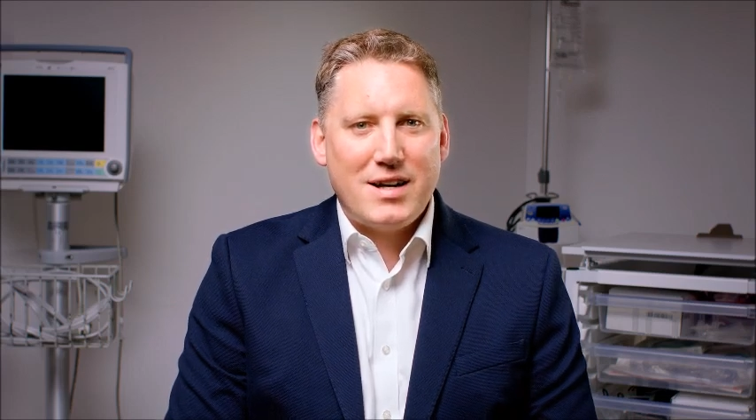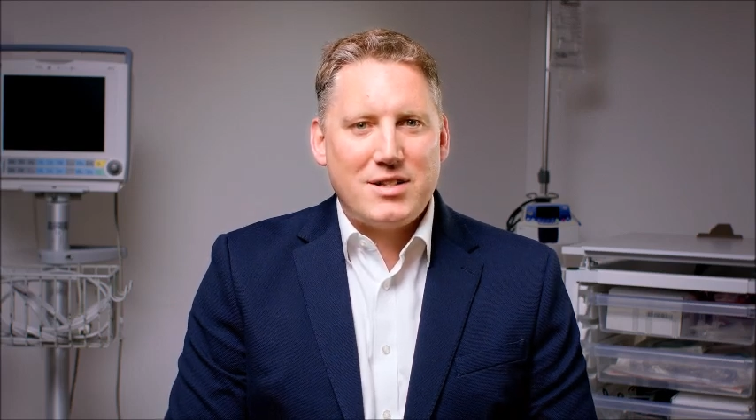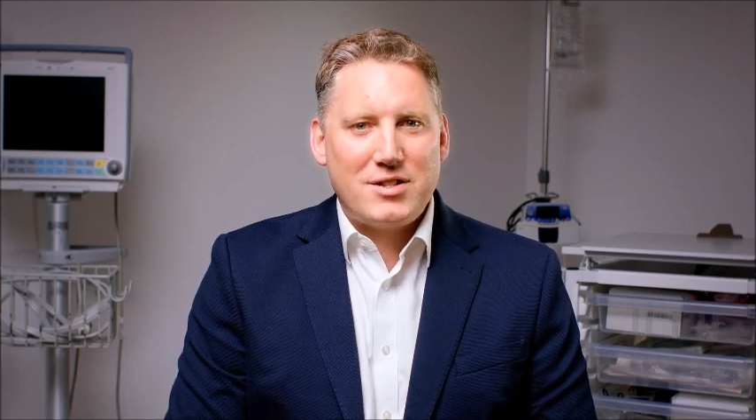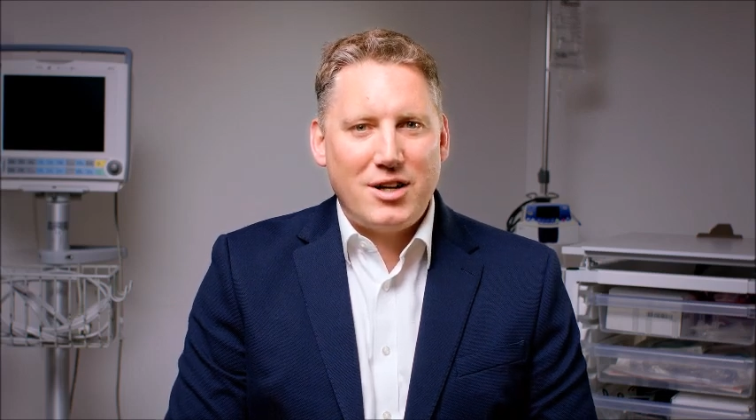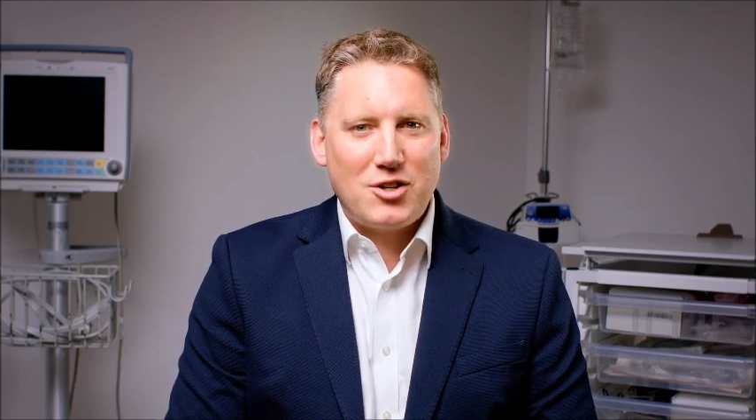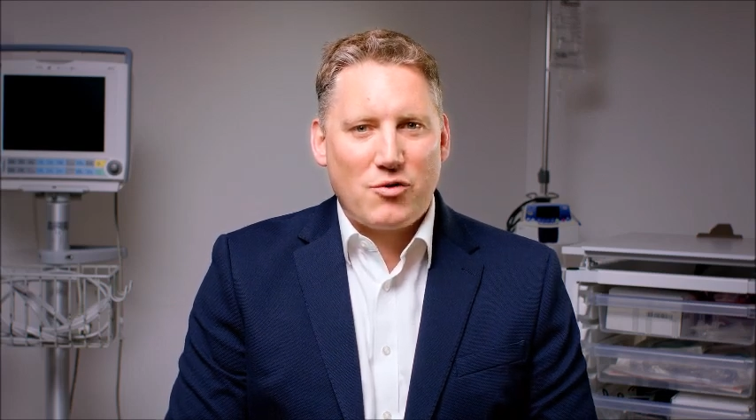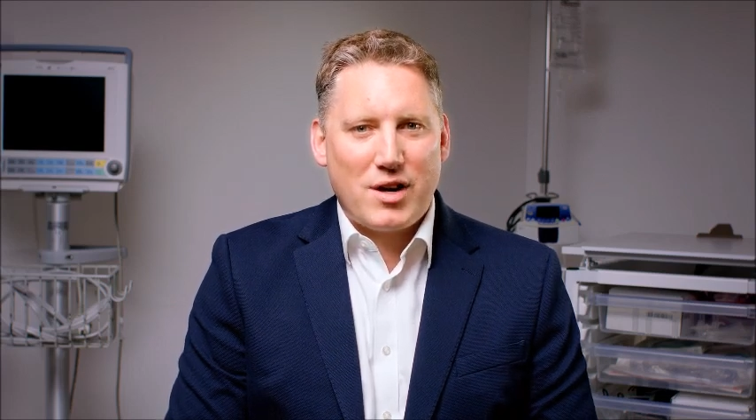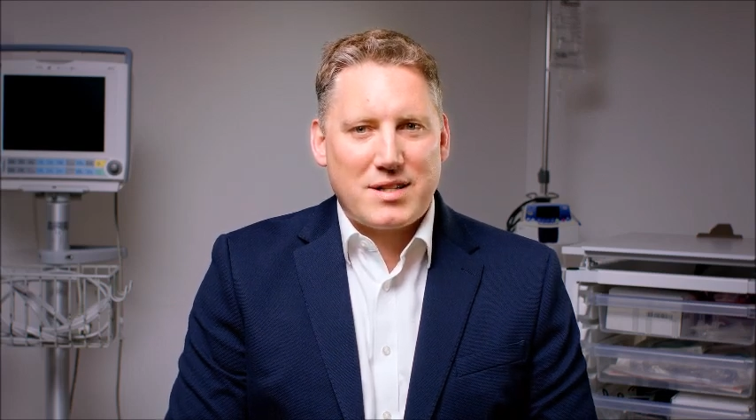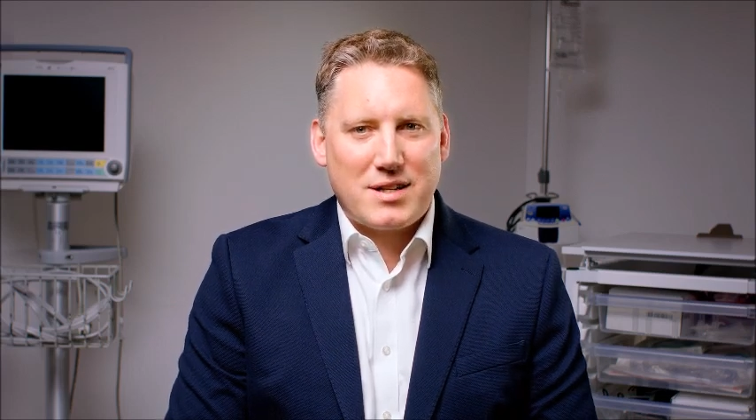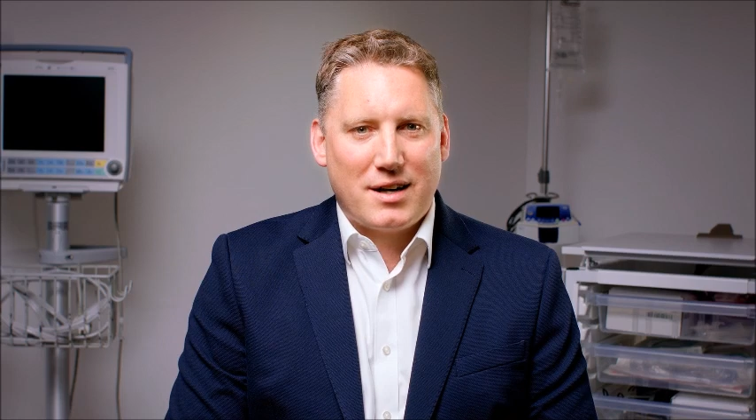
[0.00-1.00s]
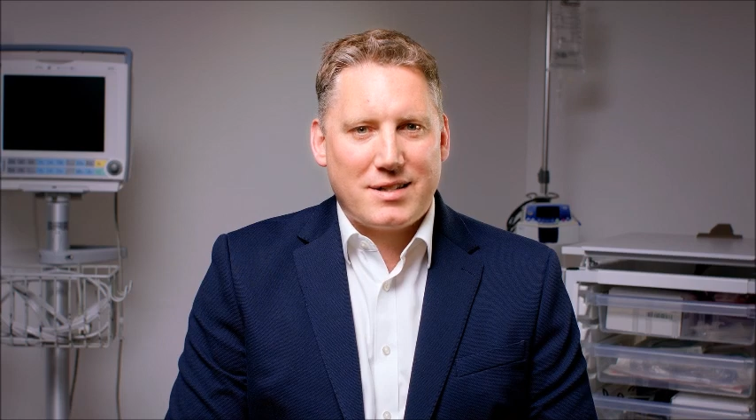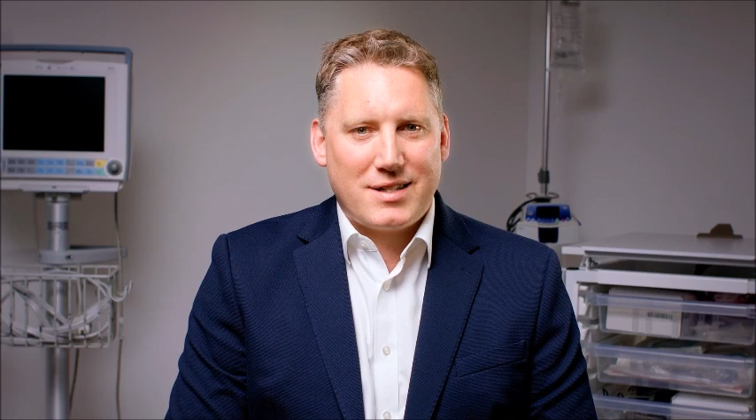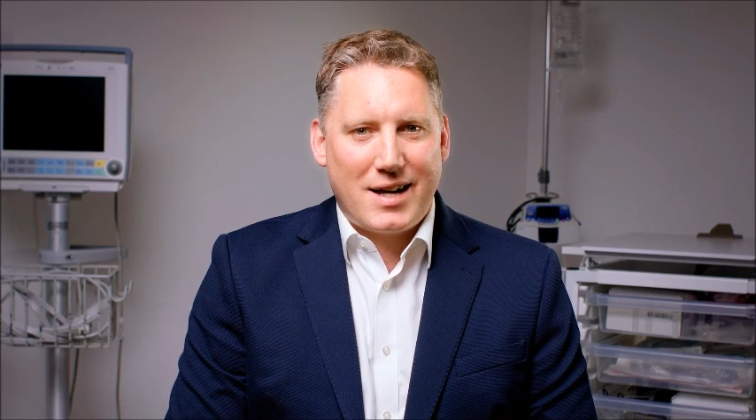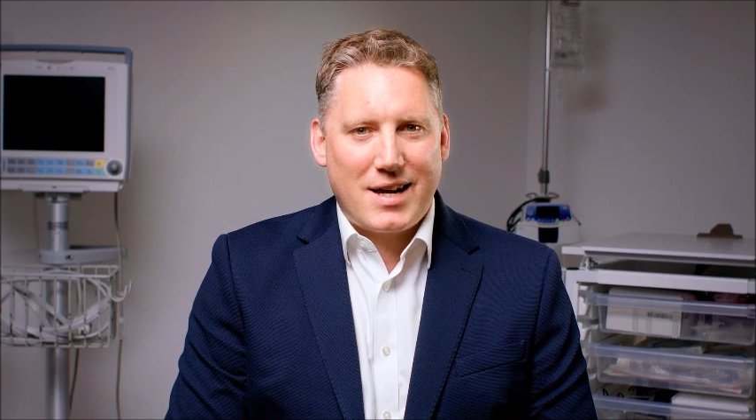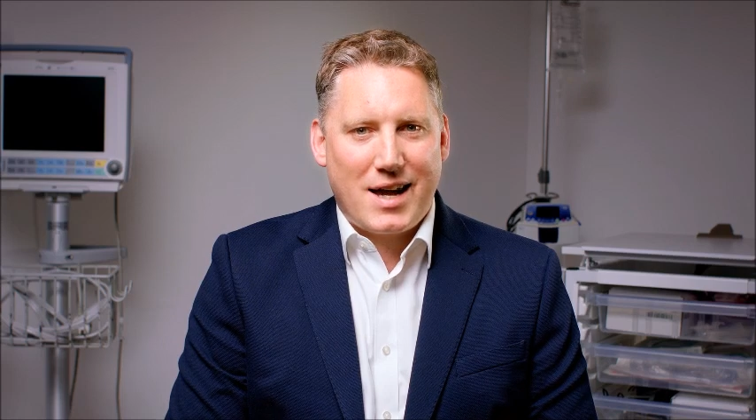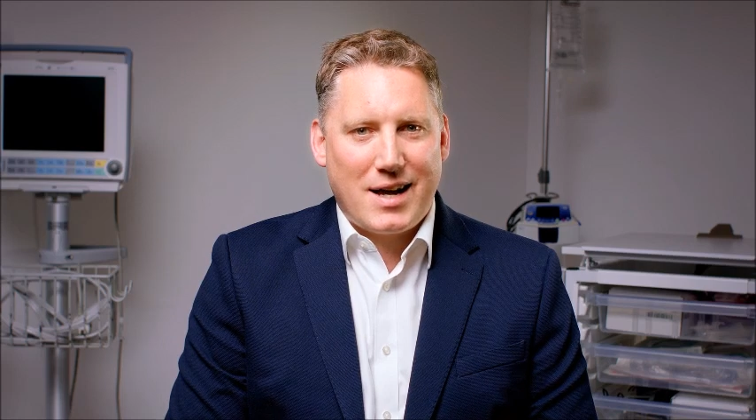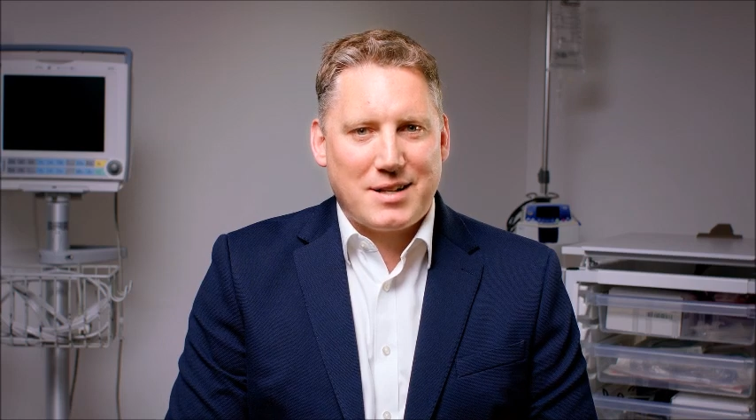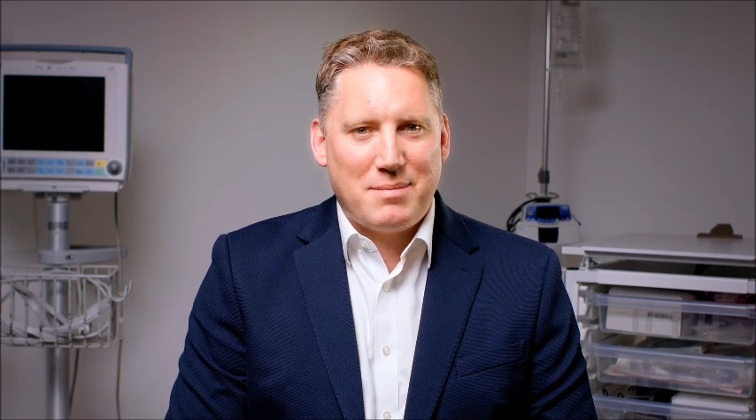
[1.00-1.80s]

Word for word: Surgery is done as a day case,